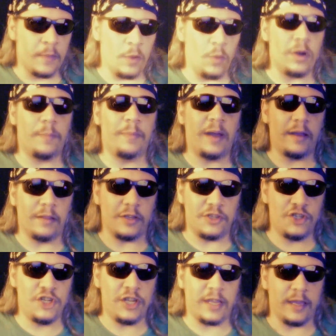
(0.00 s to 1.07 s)
What a pile of
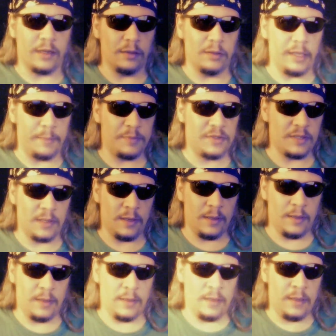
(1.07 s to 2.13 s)
chicken lips.
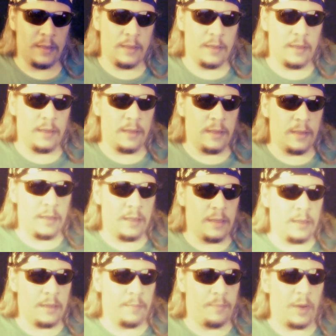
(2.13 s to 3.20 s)

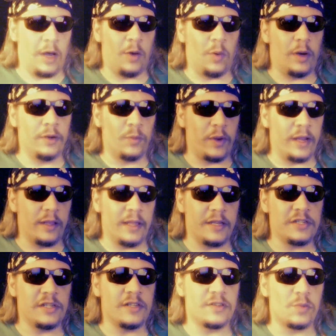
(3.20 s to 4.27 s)
Paul won
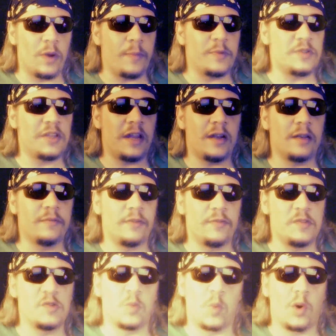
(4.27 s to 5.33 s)
re-election as representative of
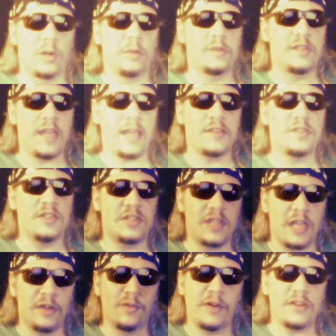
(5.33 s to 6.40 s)
his rural Texas
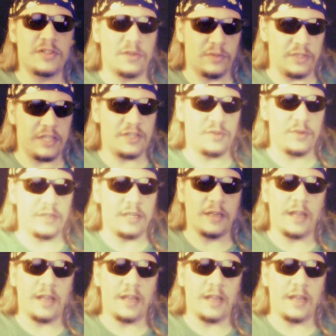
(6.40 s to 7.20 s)
congressional district in